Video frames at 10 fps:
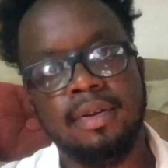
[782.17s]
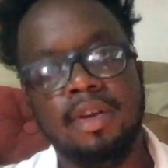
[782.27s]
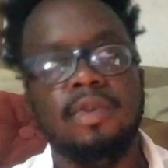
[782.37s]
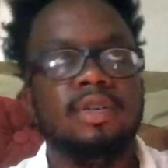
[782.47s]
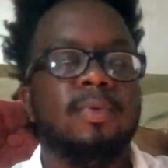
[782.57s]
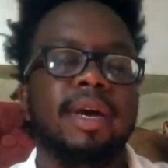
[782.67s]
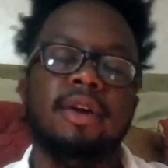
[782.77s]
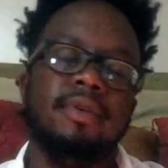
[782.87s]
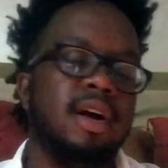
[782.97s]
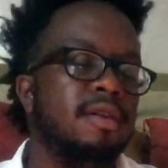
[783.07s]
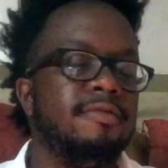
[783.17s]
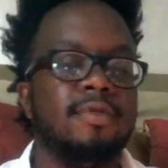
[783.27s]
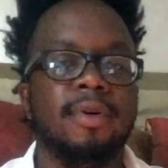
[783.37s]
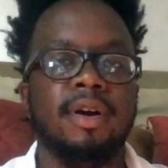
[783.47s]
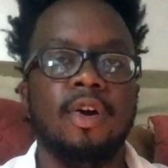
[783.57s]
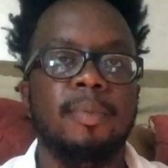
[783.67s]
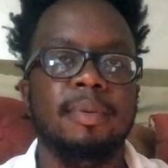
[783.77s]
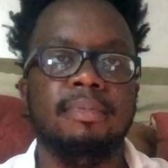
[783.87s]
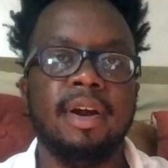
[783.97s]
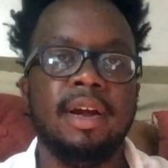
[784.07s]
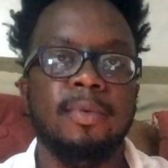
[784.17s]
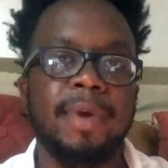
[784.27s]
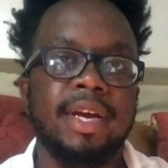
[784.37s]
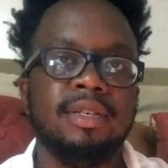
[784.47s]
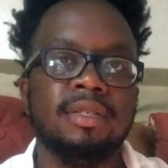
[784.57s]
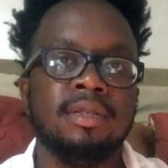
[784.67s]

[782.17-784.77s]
You don't just wait around for it, hope and pray and wish.